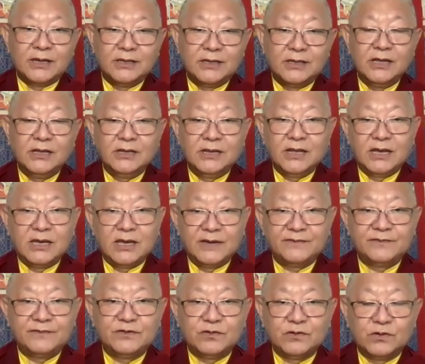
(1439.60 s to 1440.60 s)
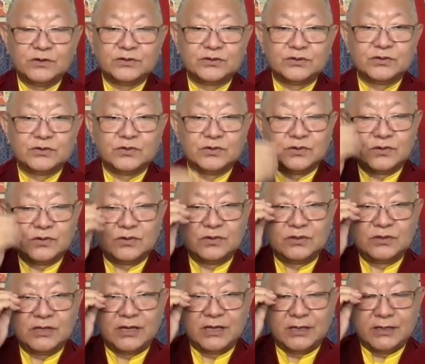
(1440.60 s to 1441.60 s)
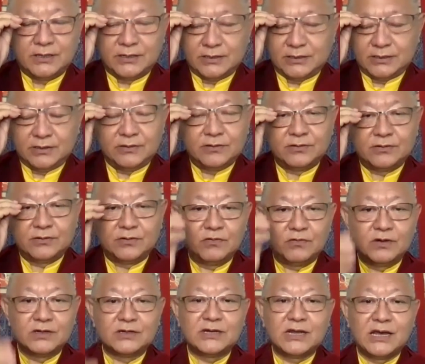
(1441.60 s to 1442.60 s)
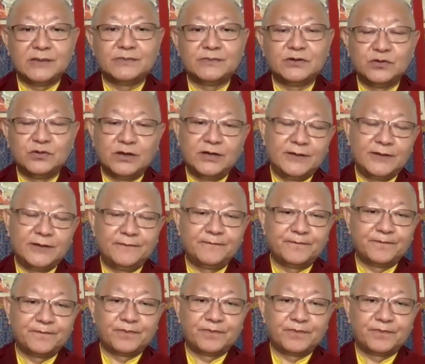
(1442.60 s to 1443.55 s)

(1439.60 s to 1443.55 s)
and then I have to also think, what I'm doing,